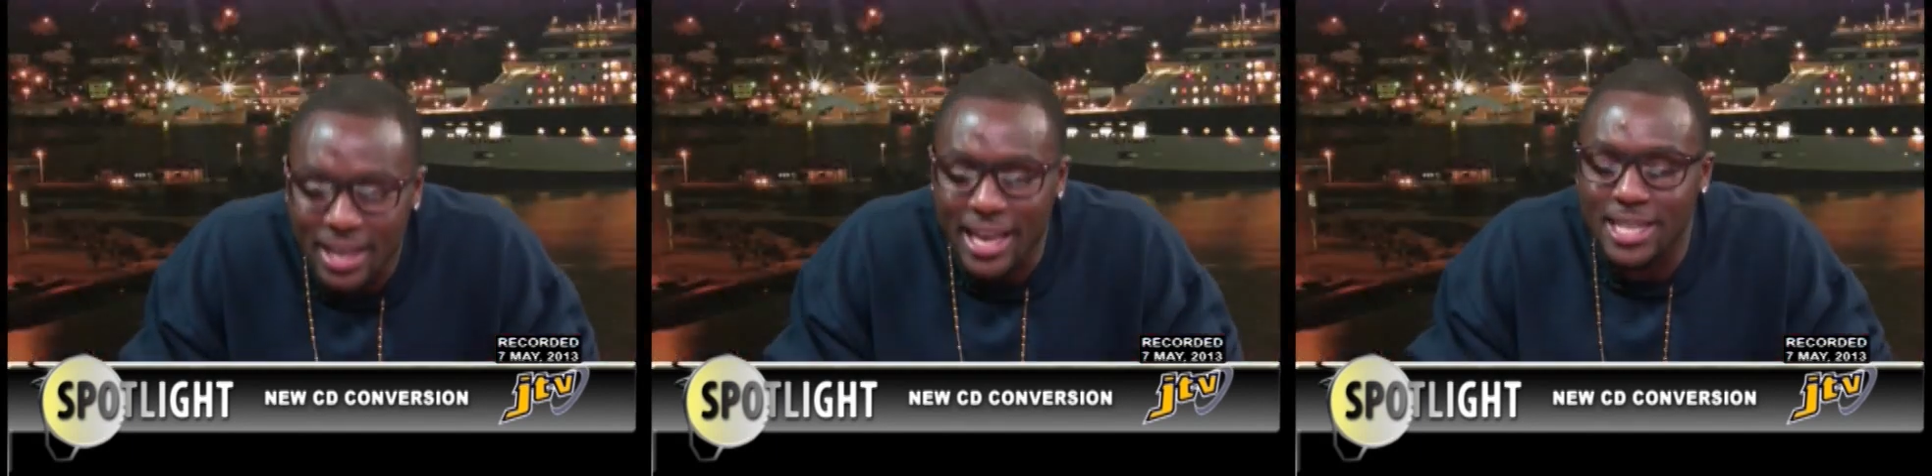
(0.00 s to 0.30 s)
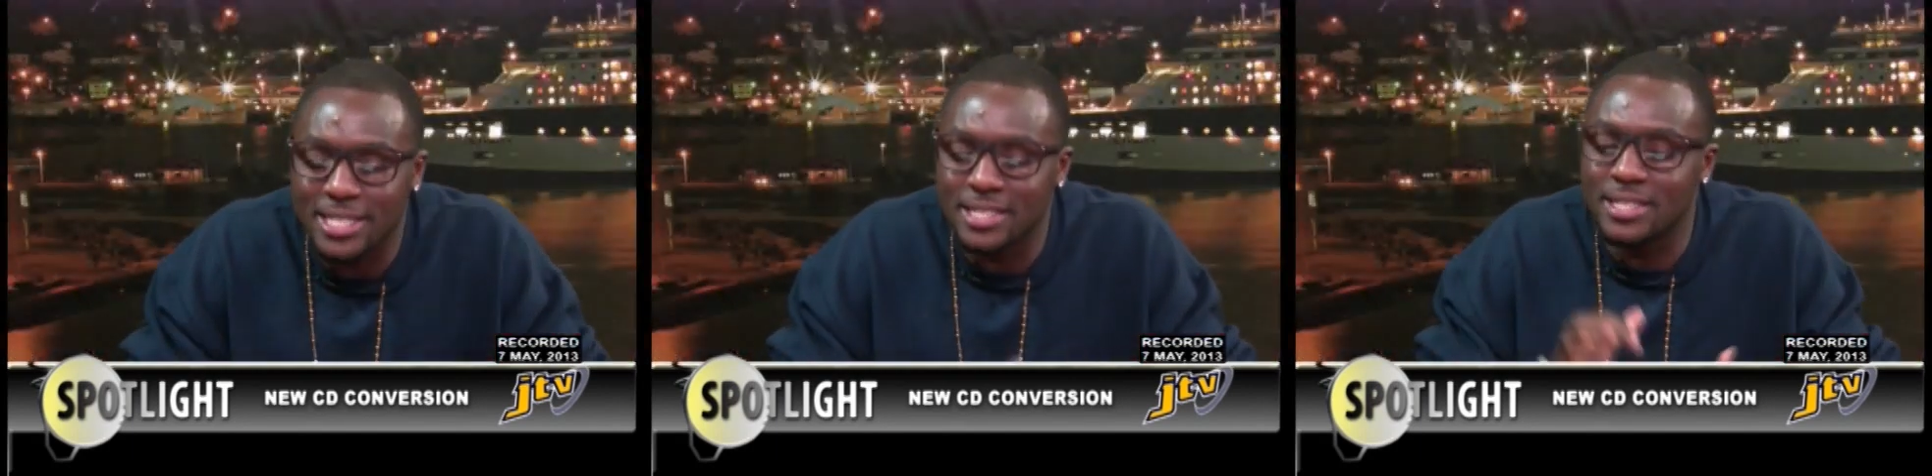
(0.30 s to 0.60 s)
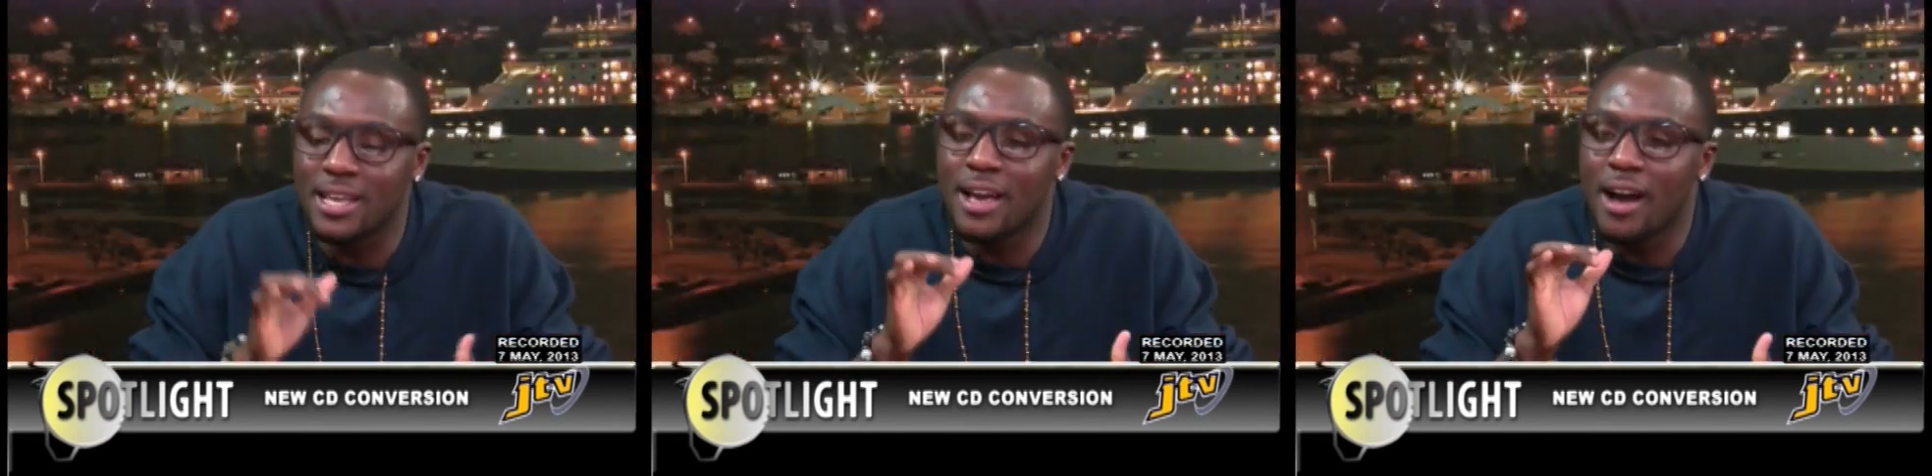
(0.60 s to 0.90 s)
It's
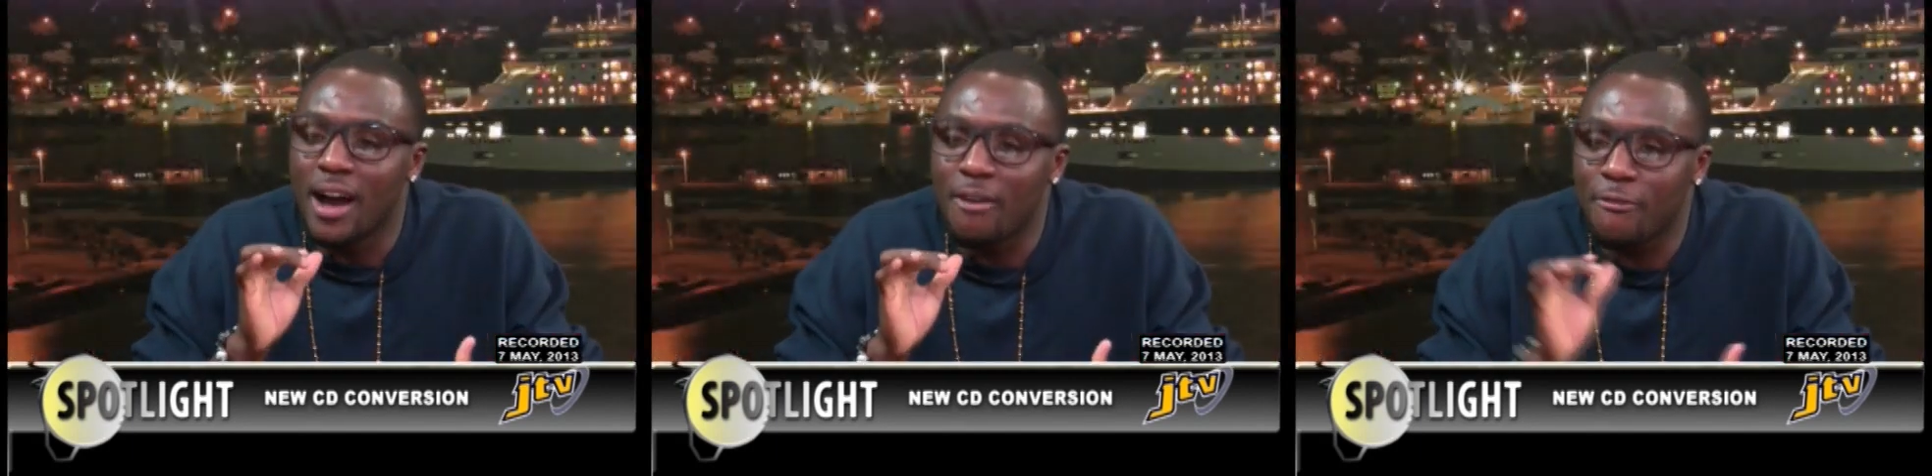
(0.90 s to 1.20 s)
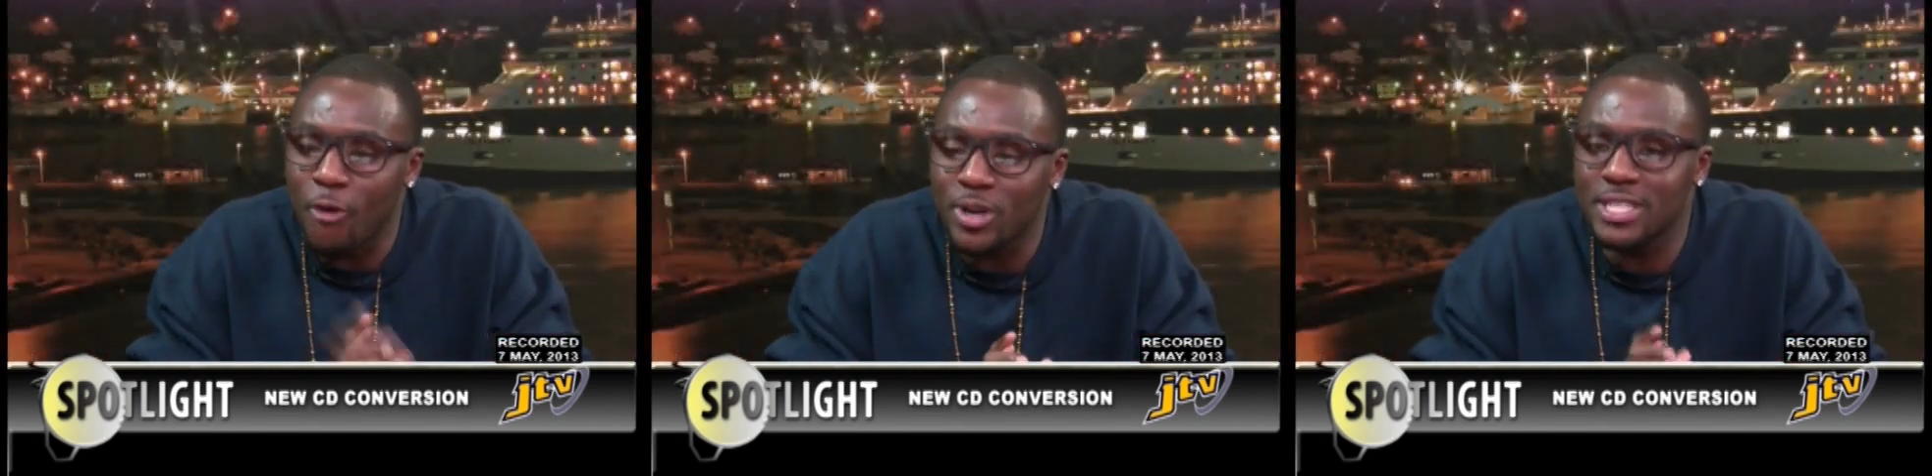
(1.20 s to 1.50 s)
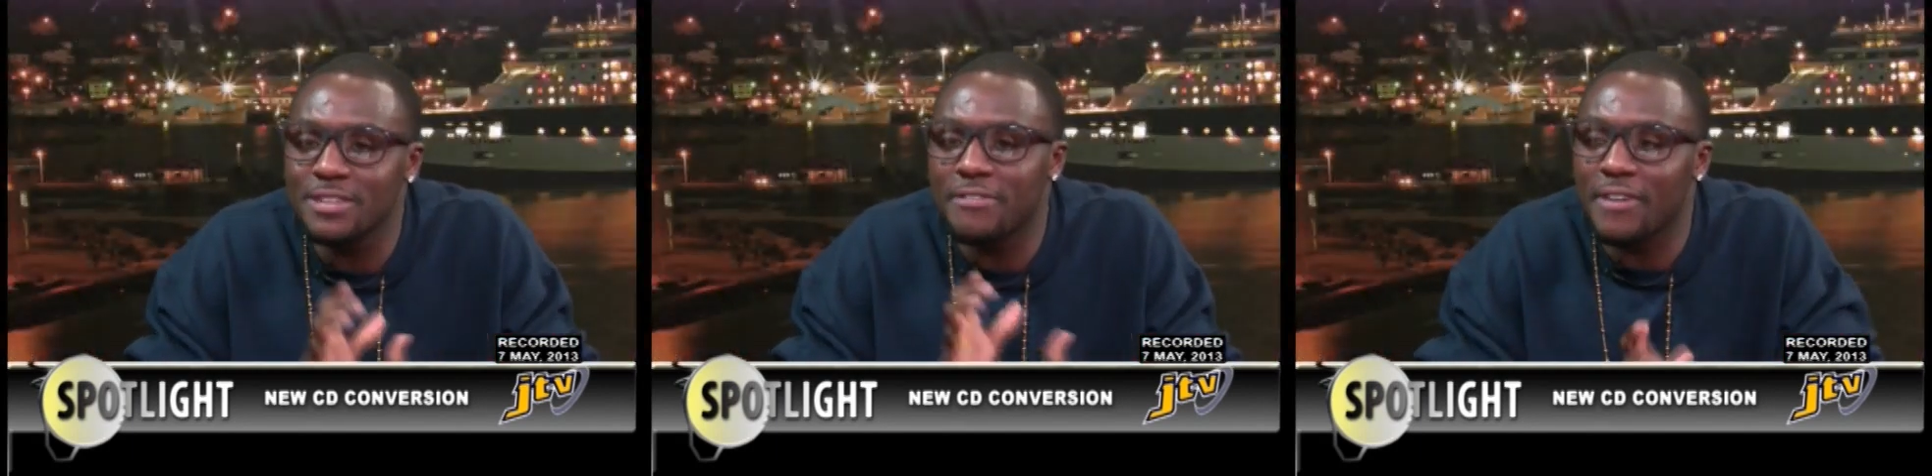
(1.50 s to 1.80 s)

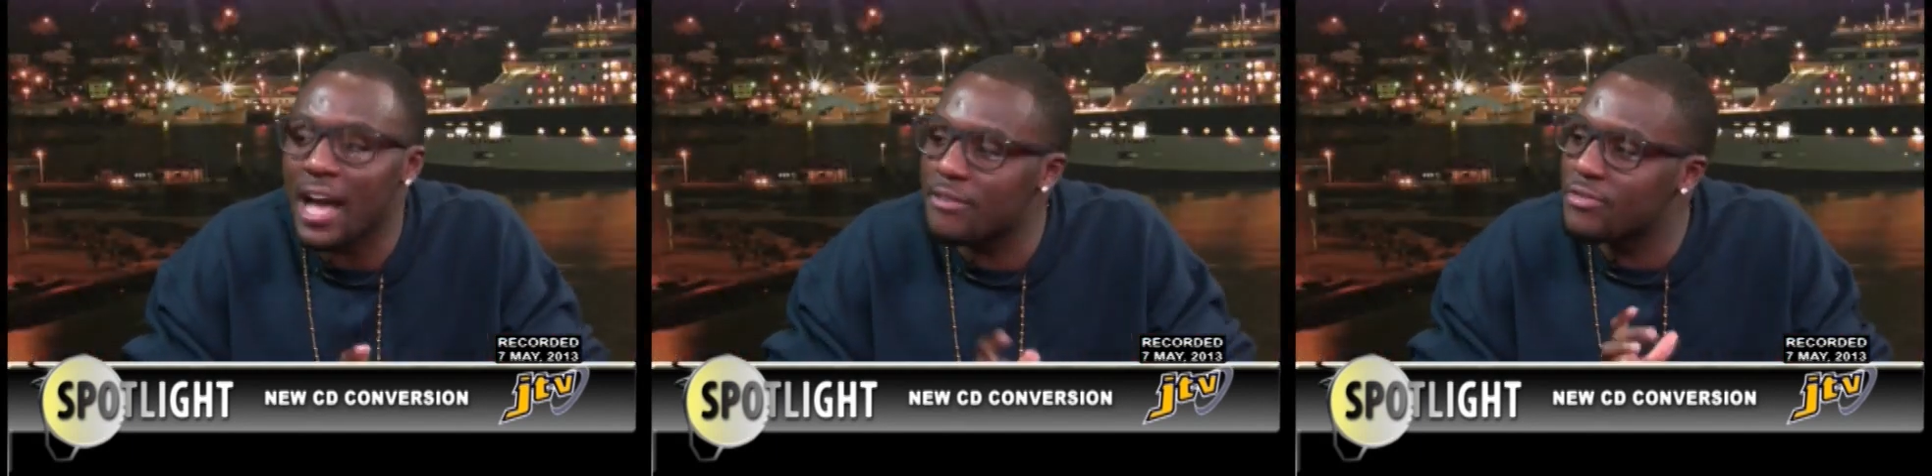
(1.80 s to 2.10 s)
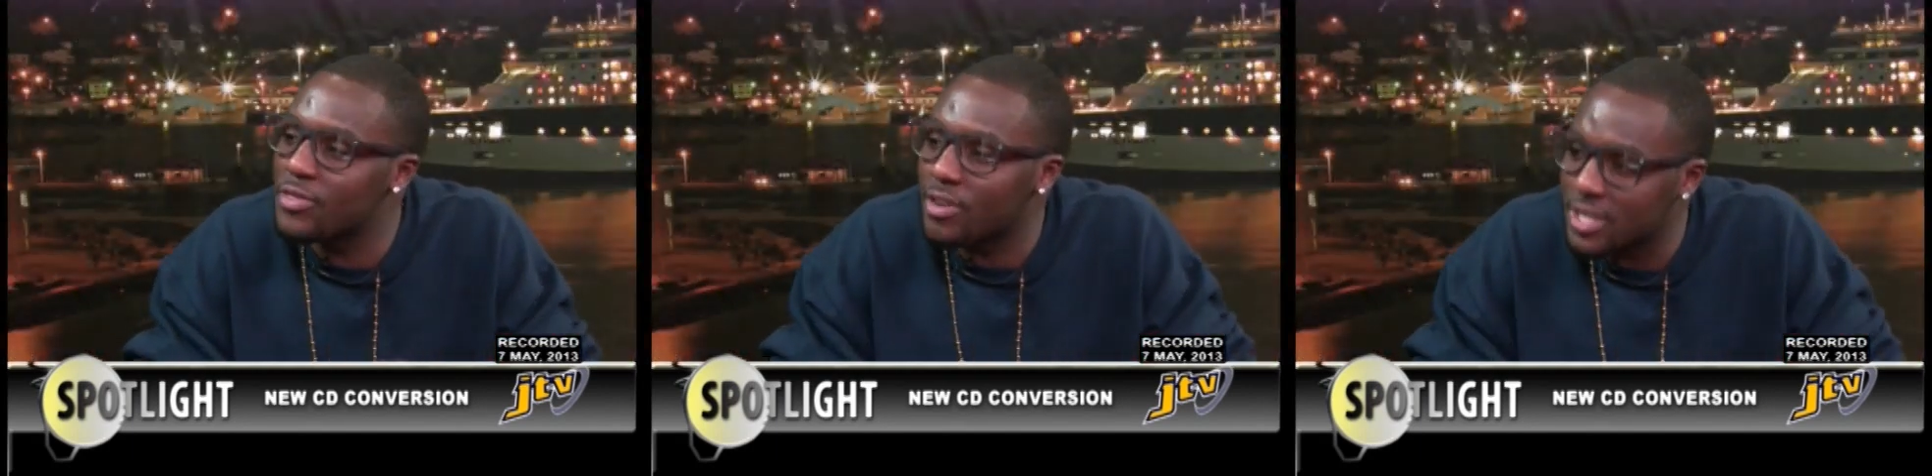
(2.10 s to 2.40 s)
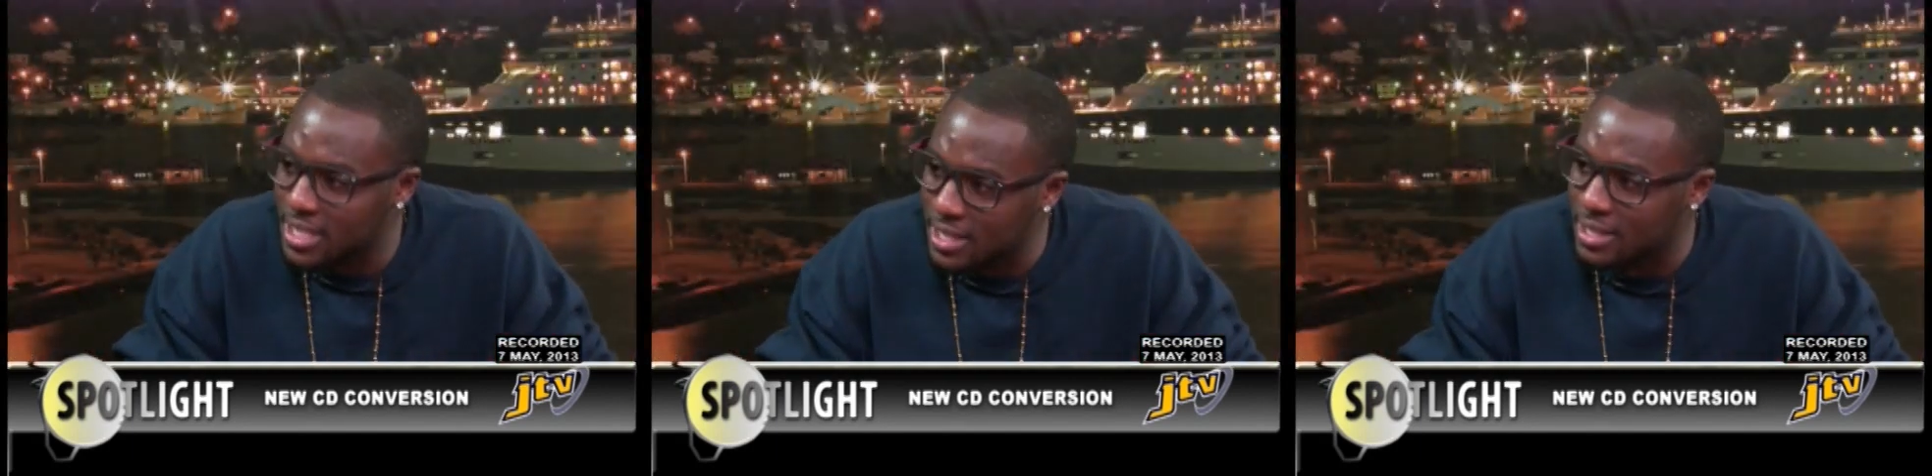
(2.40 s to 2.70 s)
14 5
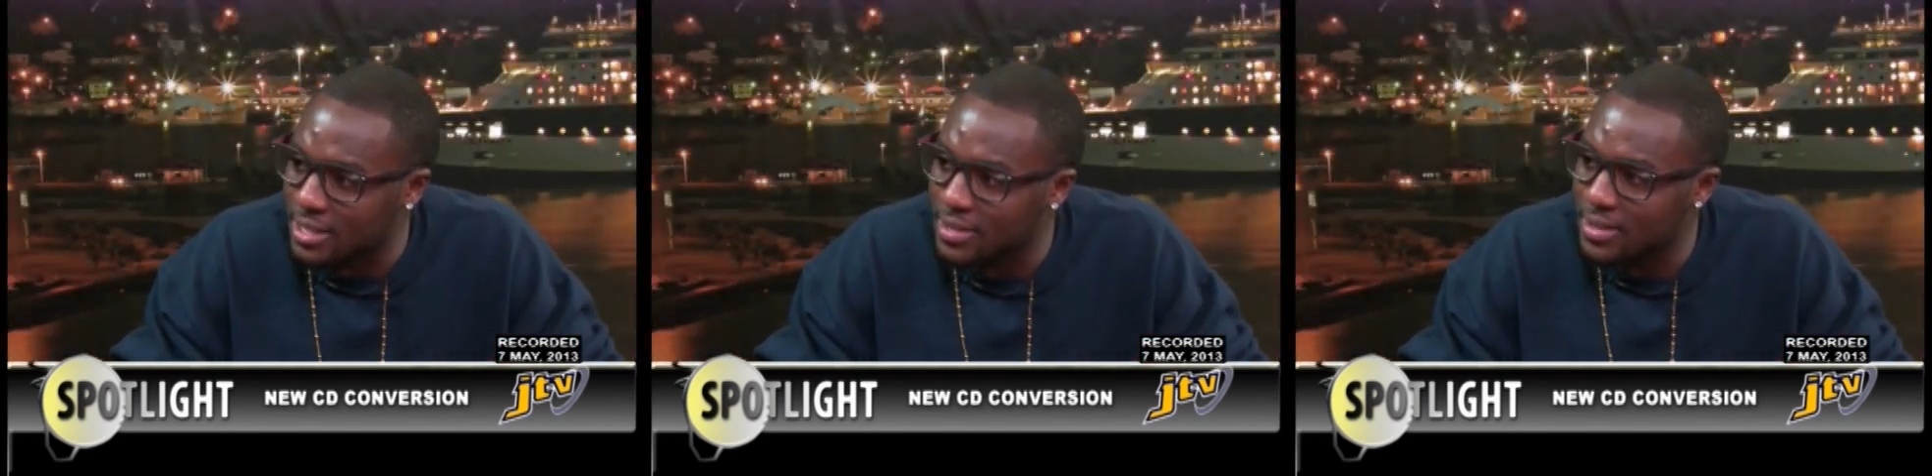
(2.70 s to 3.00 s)
13.